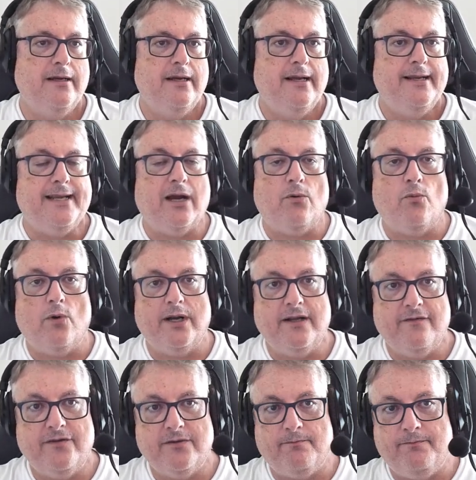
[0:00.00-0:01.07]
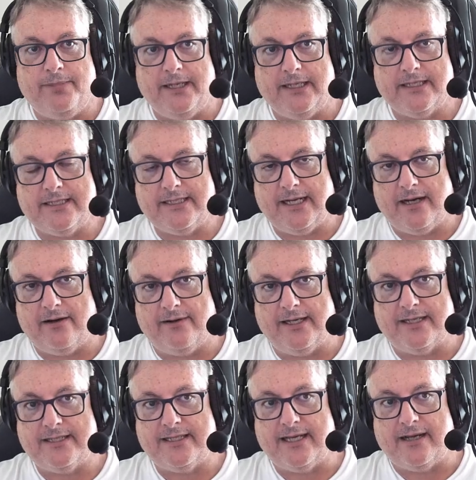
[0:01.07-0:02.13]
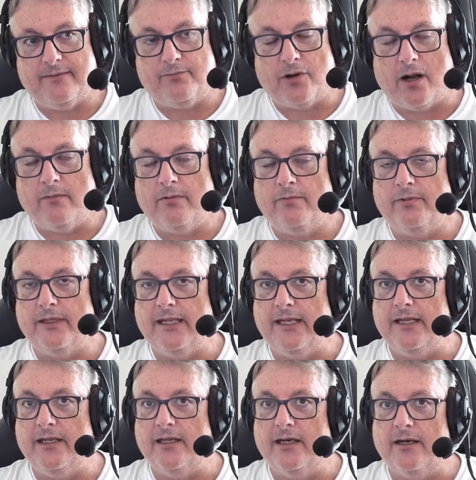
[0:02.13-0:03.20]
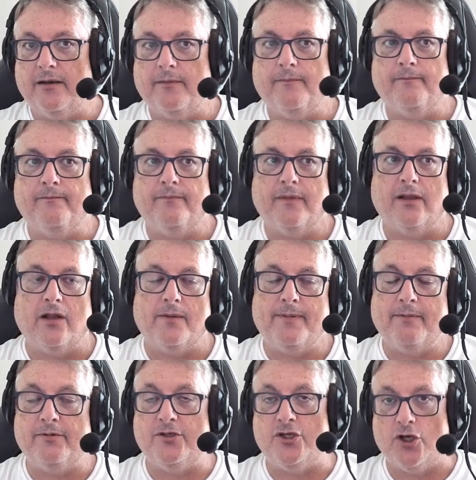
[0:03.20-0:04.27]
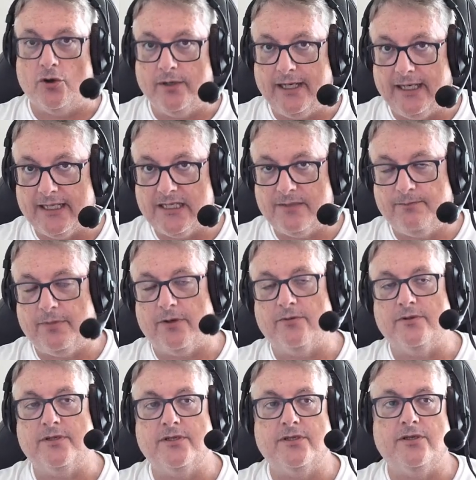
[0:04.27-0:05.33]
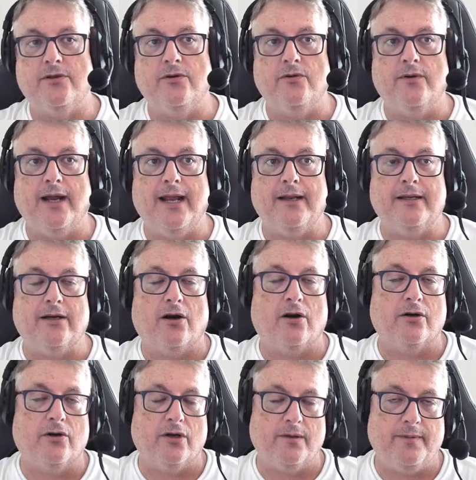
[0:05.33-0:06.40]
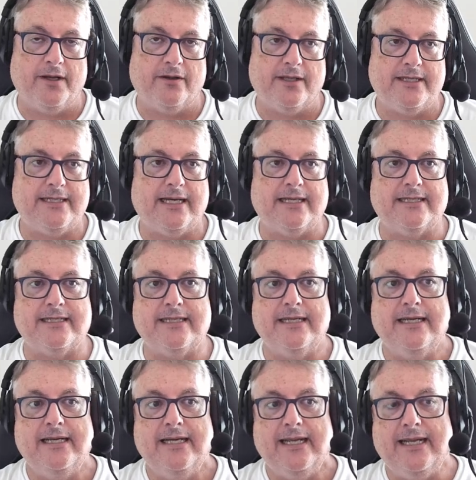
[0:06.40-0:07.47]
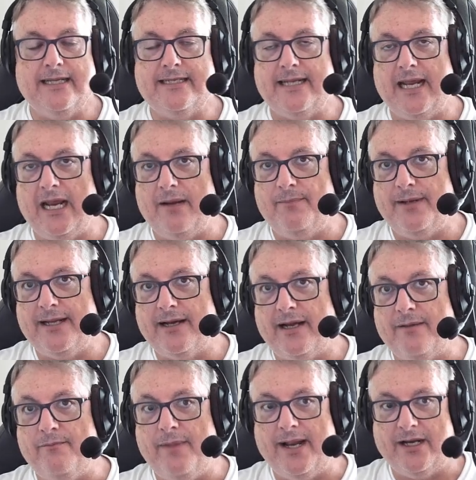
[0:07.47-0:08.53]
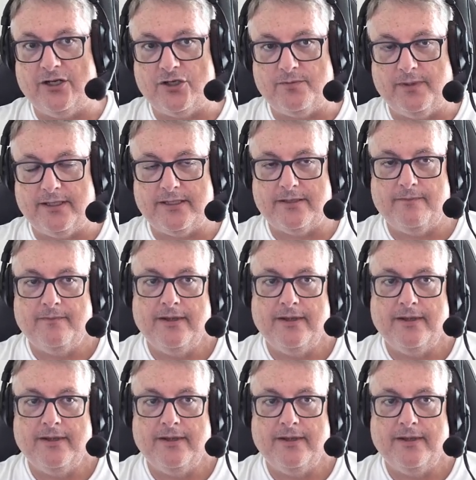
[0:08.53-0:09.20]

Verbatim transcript: Now, one of the biggest areas that probably um, a lot of people don't get exposed to and are going to be on the test is API management.